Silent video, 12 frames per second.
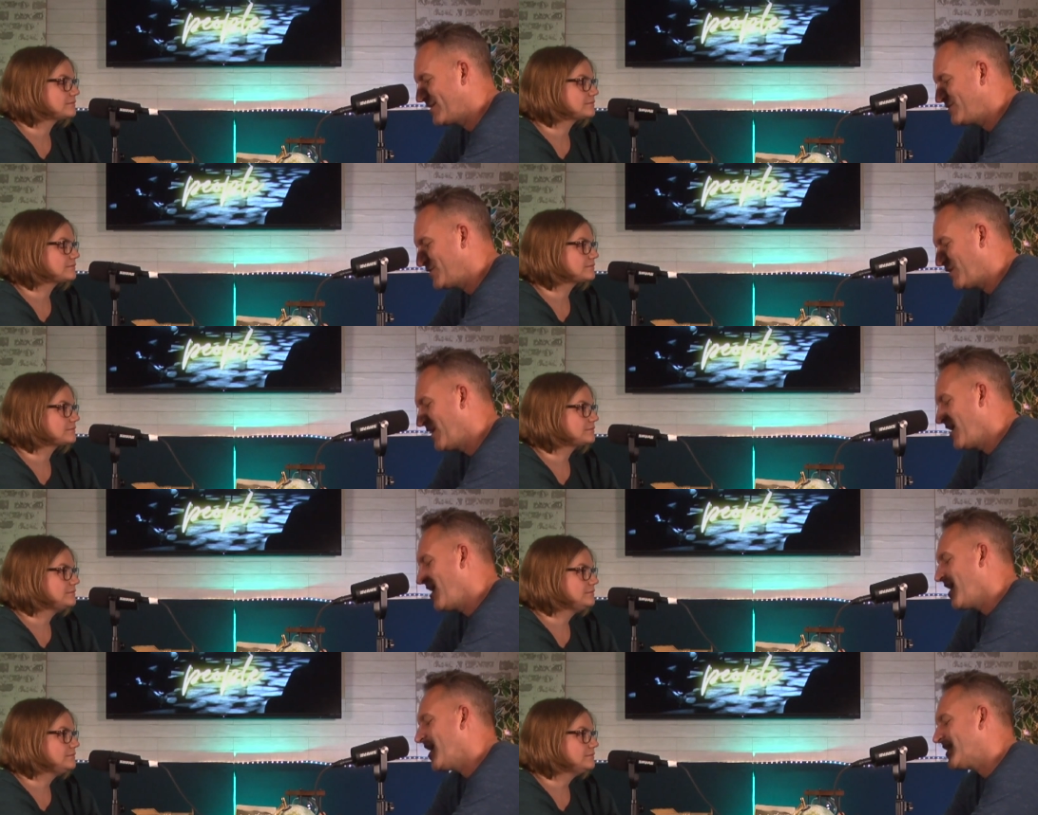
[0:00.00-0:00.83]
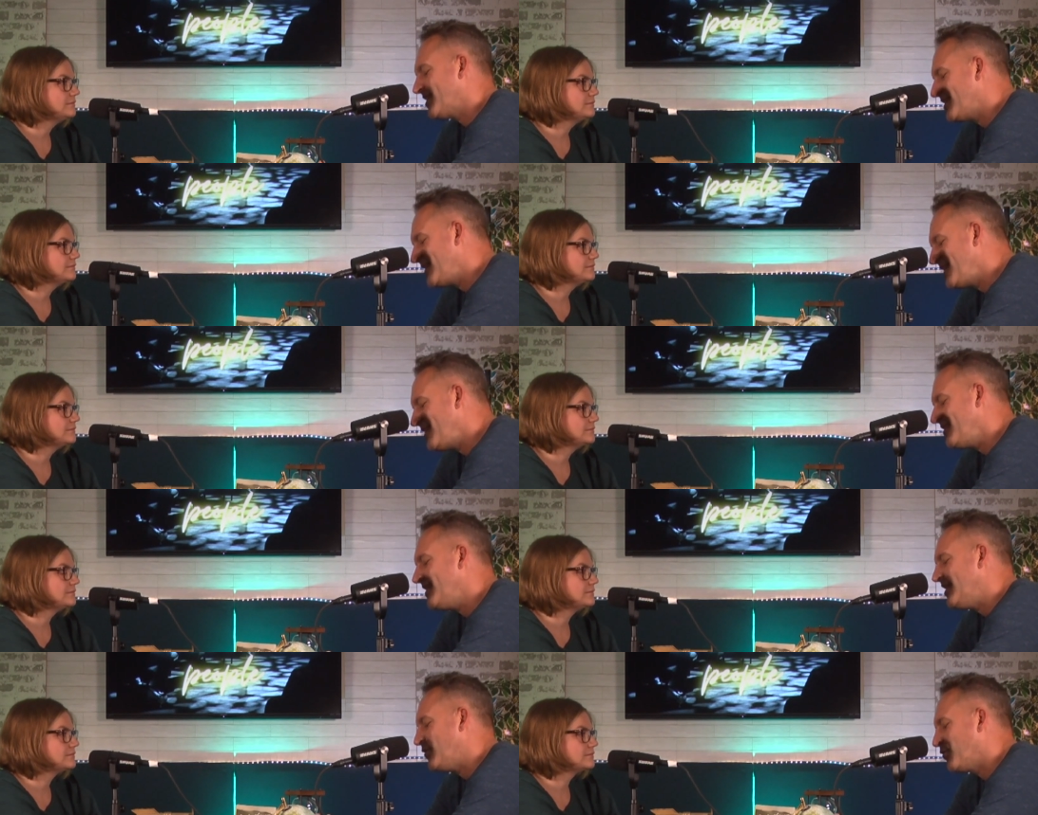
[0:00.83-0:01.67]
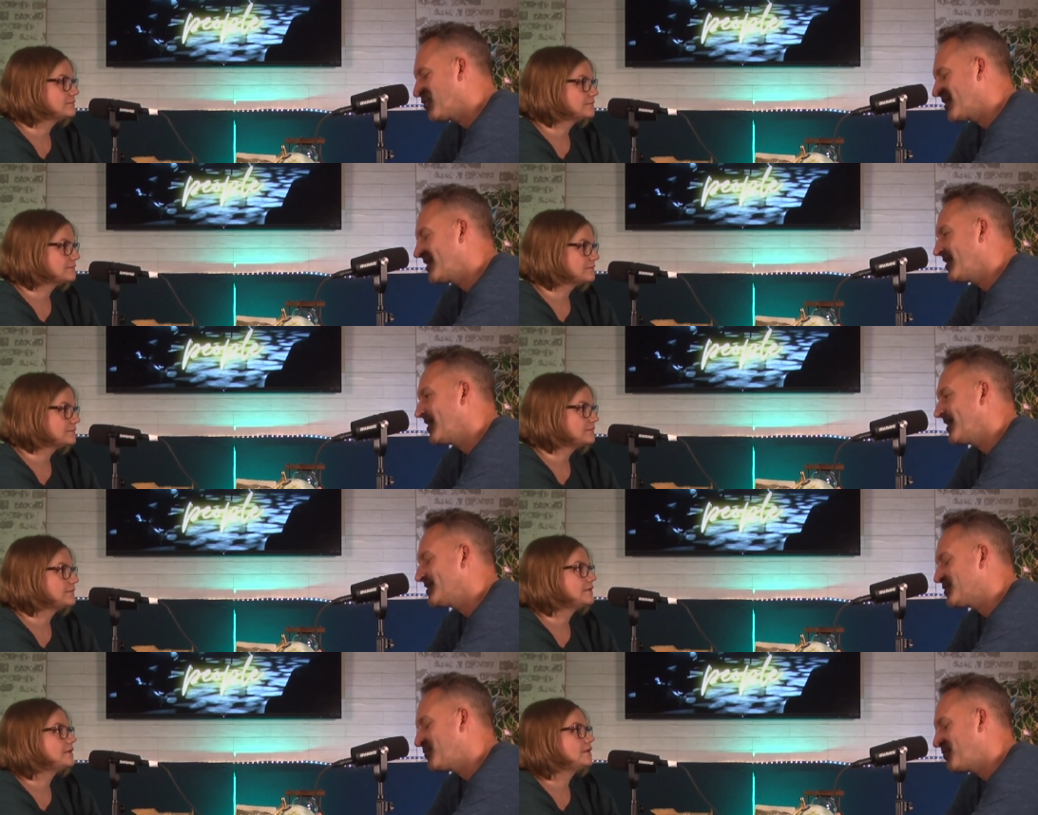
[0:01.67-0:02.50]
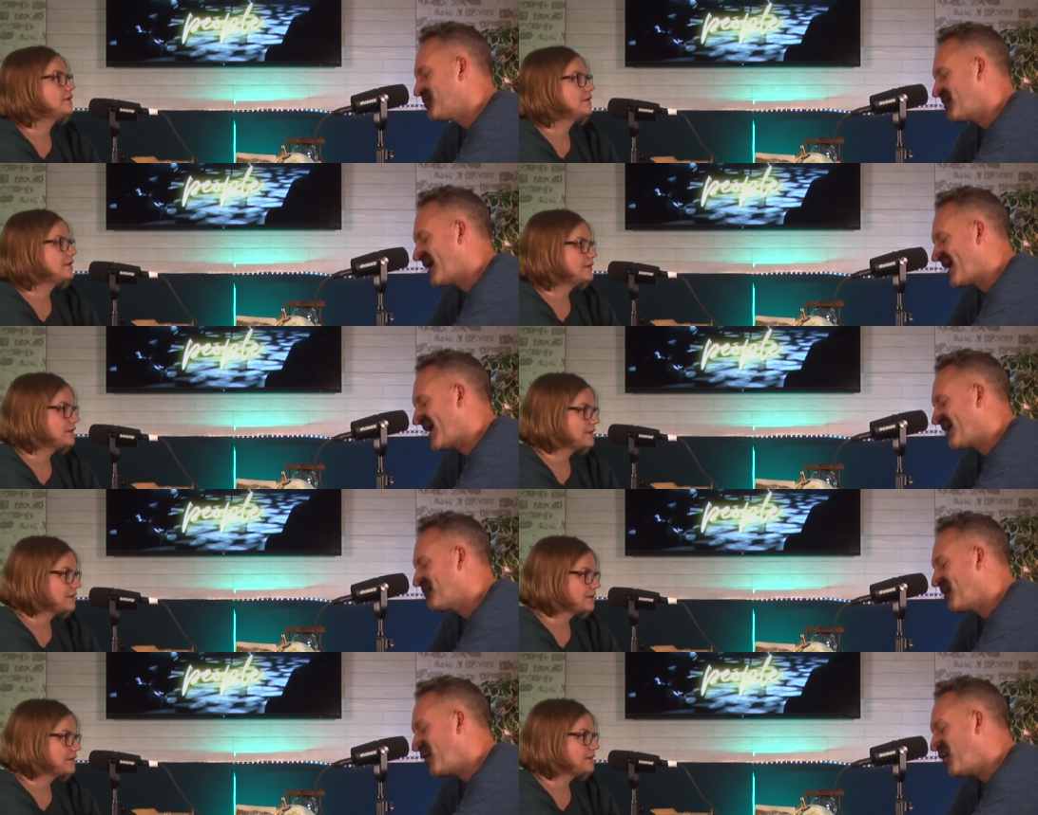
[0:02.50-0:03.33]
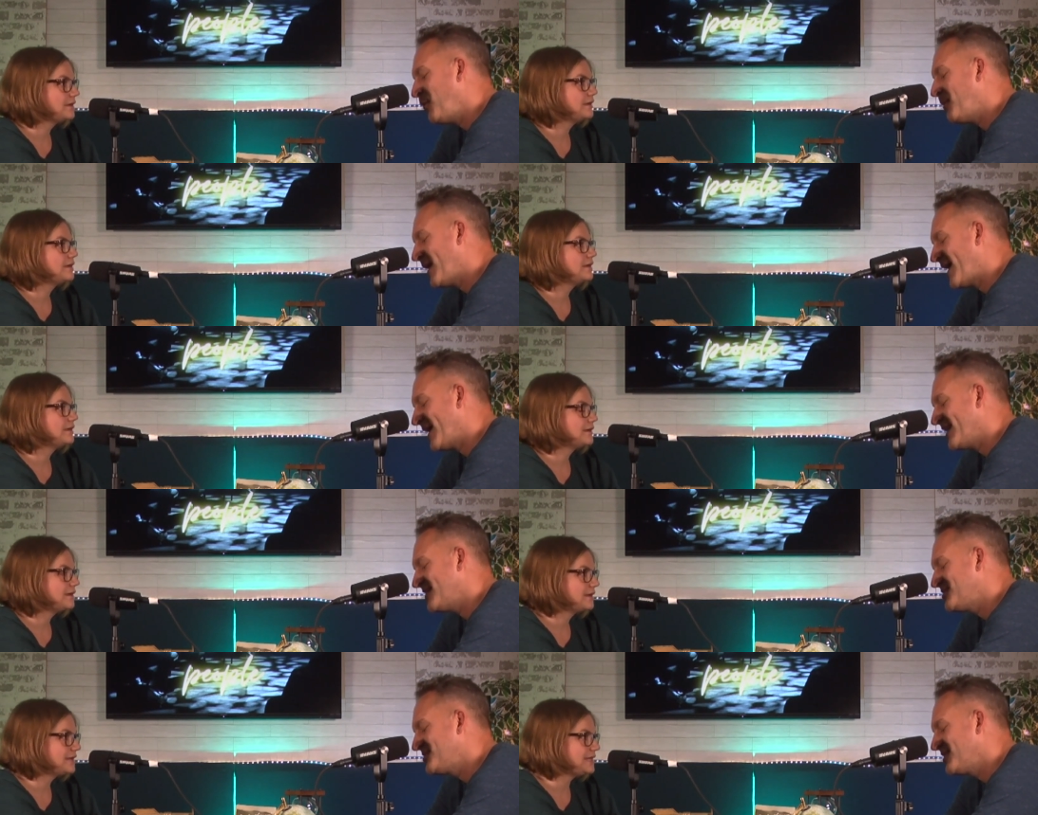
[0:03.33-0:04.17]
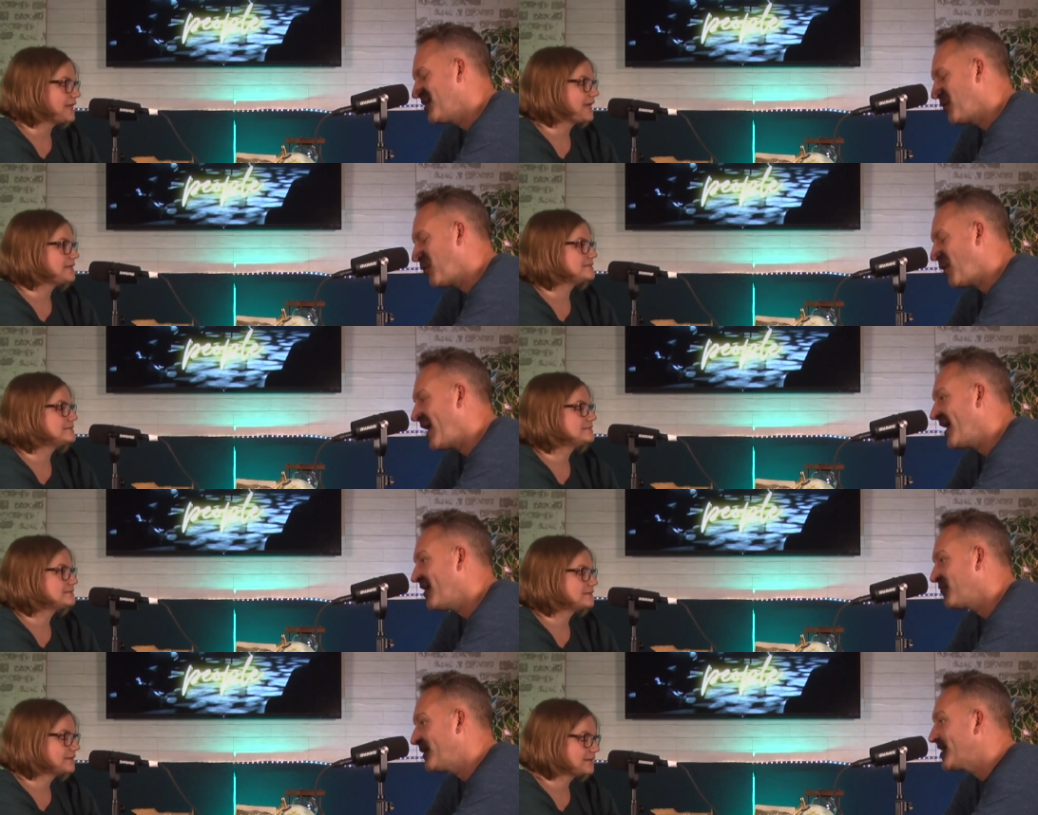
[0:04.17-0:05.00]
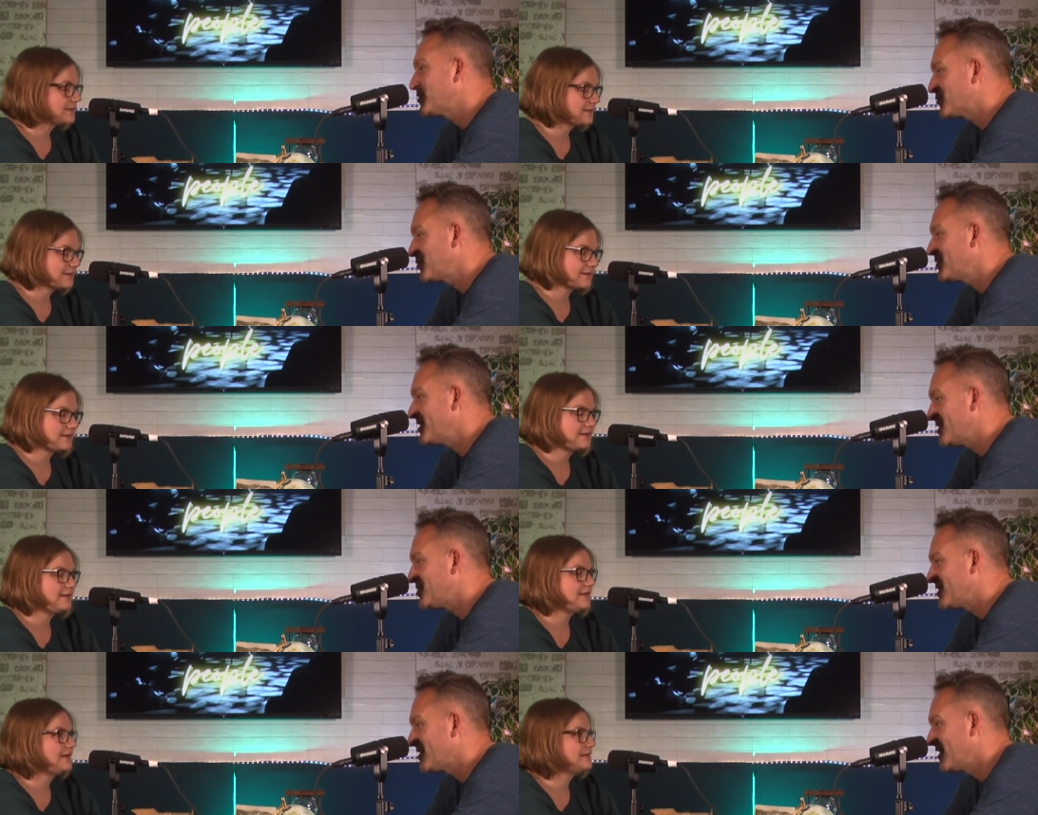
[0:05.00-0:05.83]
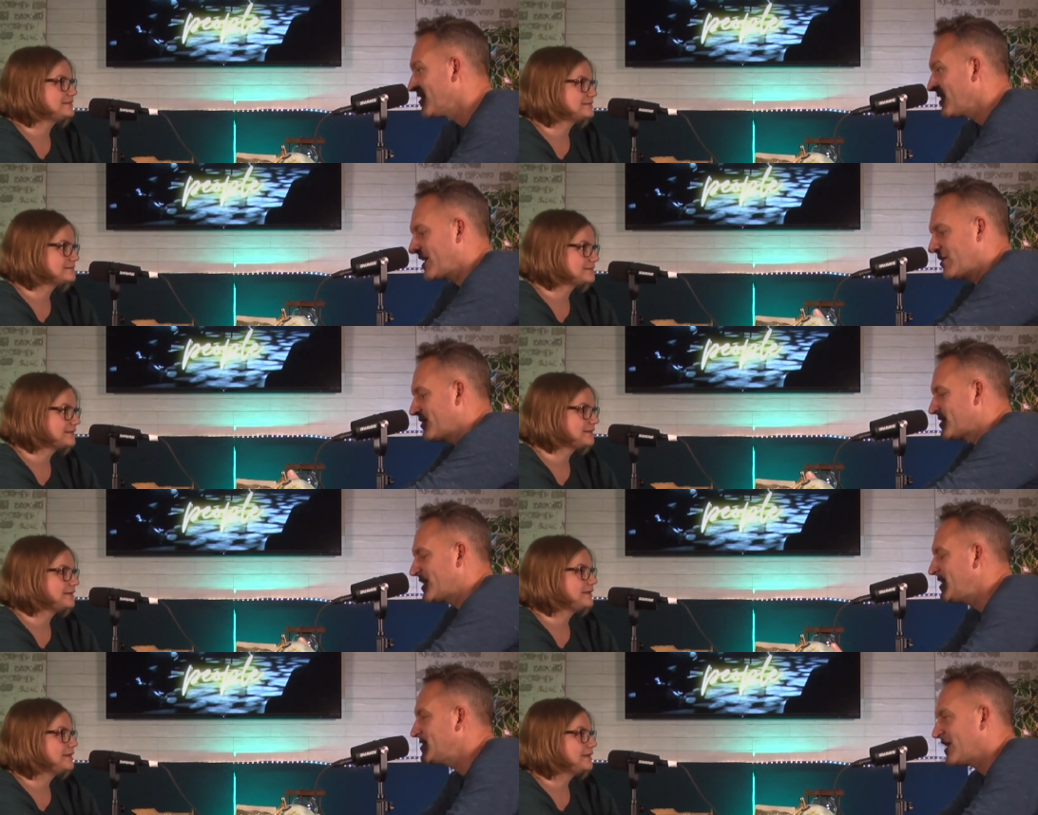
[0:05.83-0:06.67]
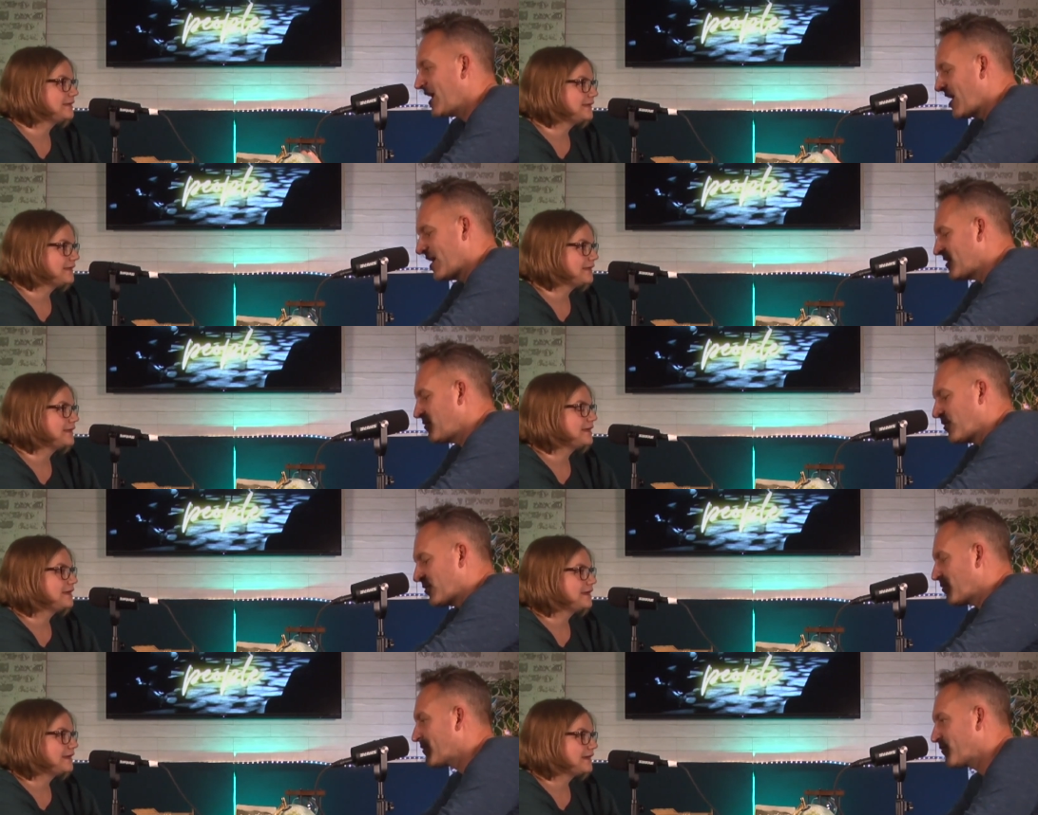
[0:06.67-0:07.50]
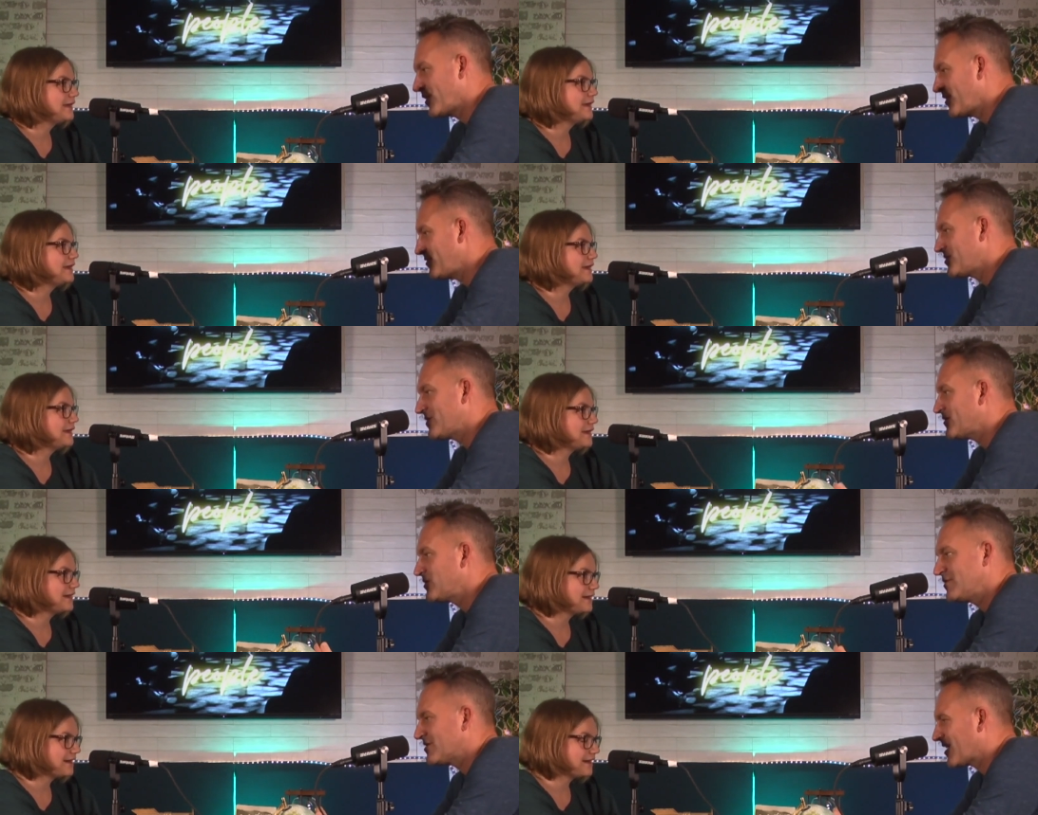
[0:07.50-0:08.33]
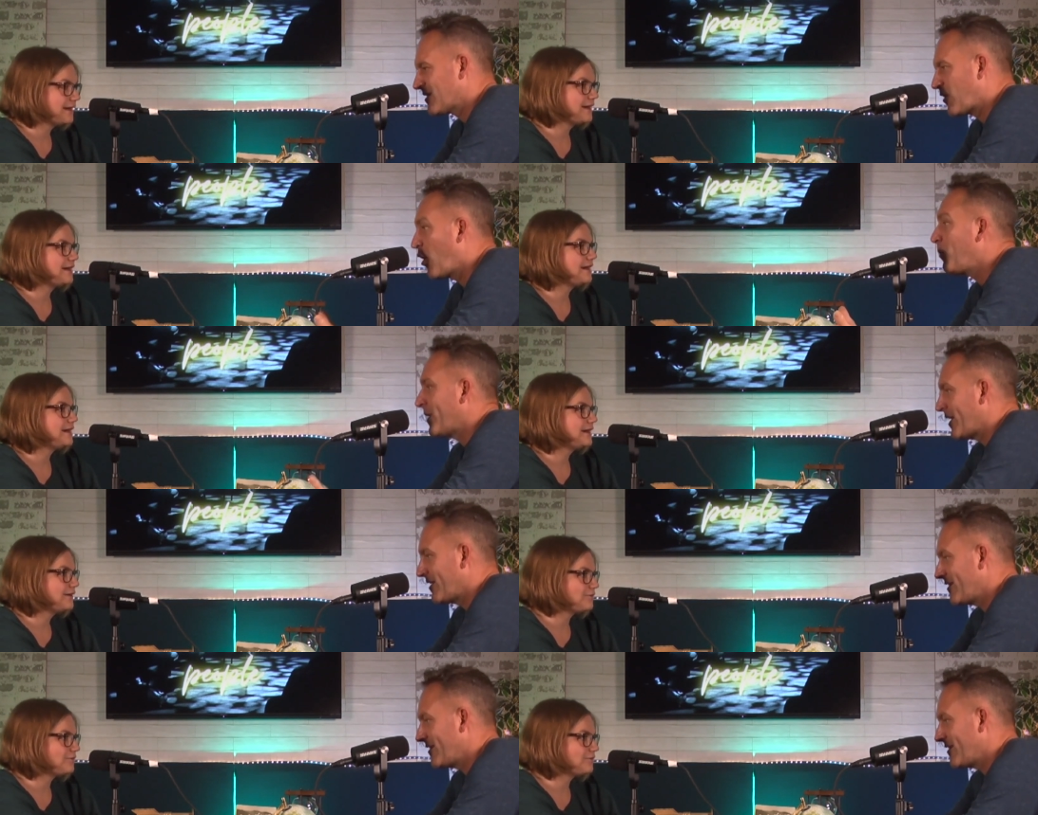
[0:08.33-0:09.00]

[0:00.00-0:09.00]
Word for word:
Speaker 1: gives you a neatly organized, pack, bow packaged yes. way of being true religion. Yes. Like here it is, easy. I do all the work for you. You just have to just like open it.